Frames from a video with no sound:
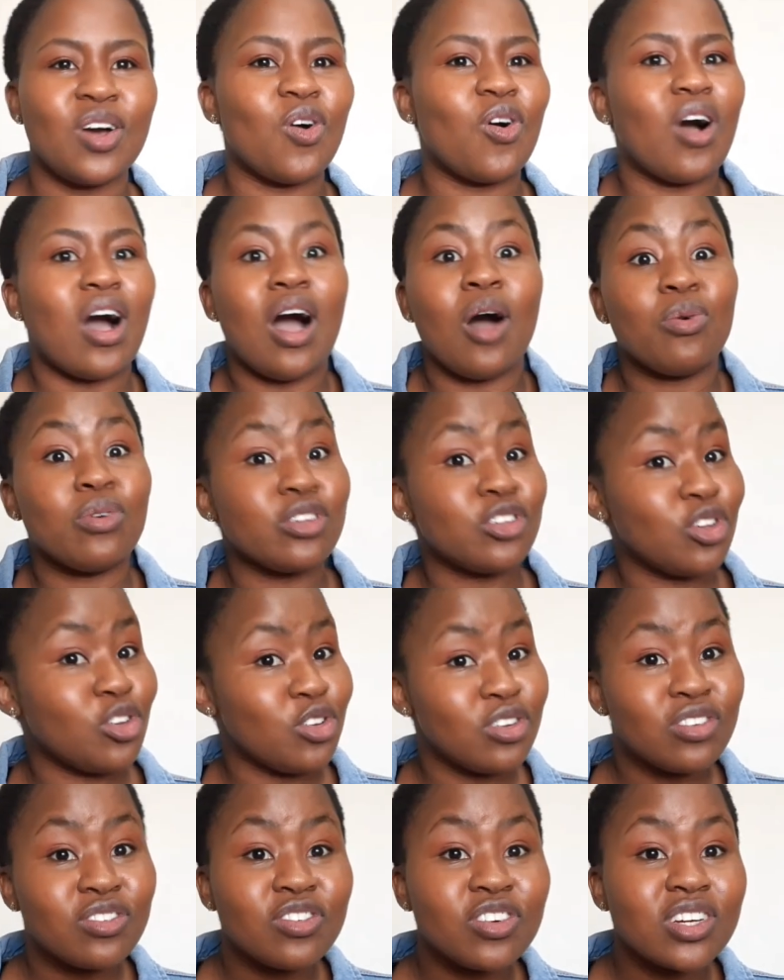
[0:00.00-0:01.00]
How was your
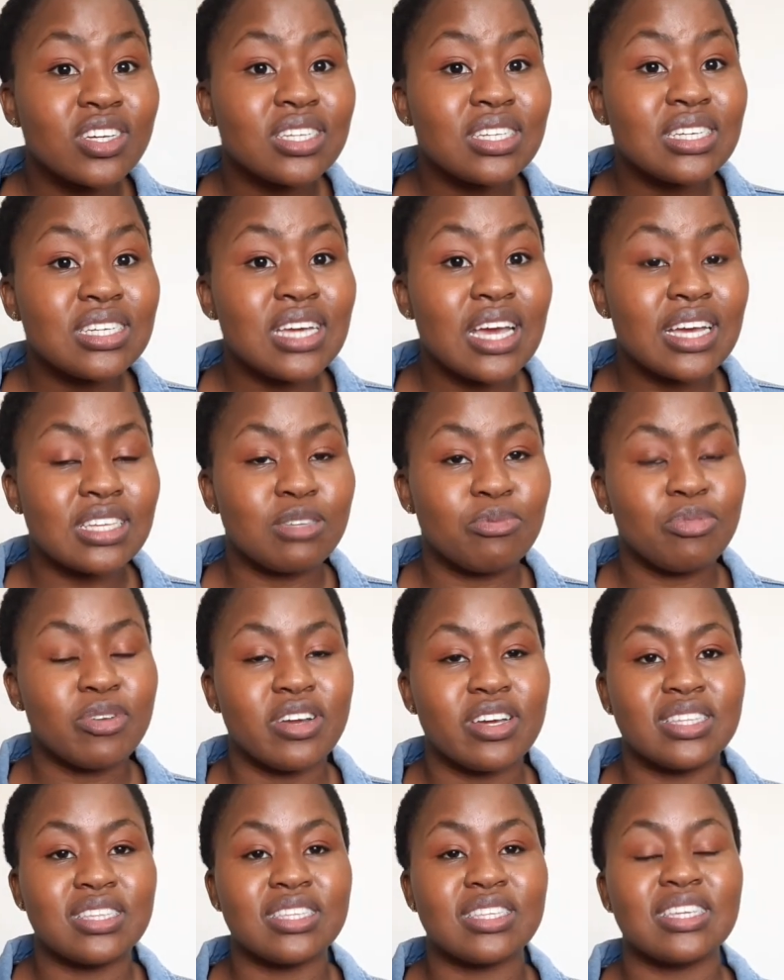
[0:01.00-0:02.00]
university
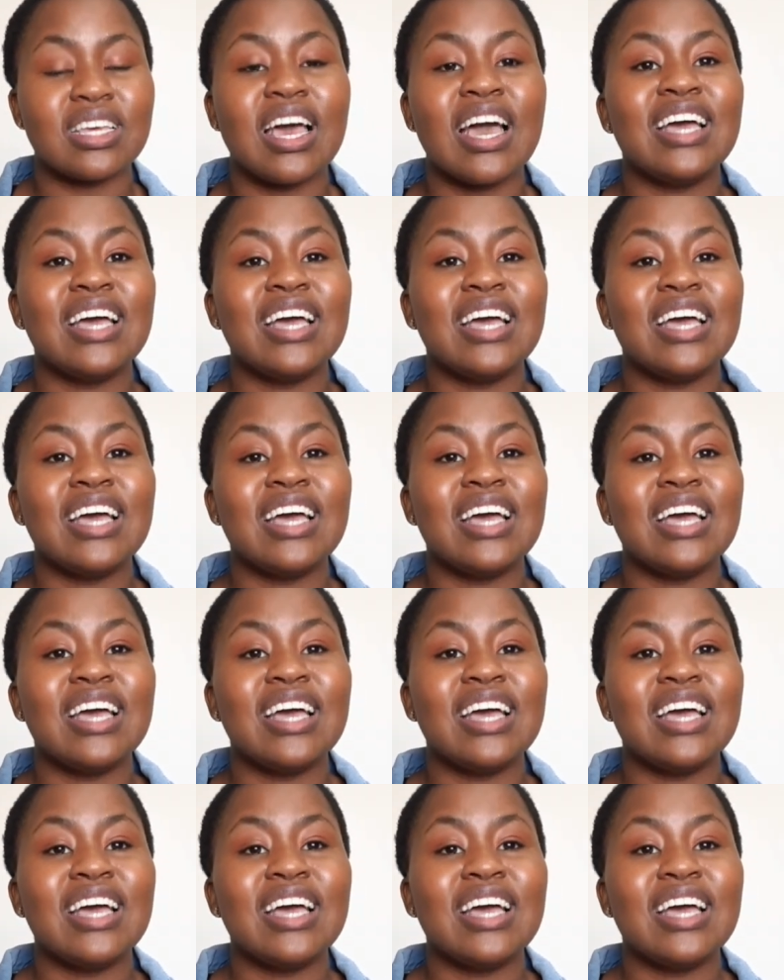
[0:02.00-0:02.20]
experience?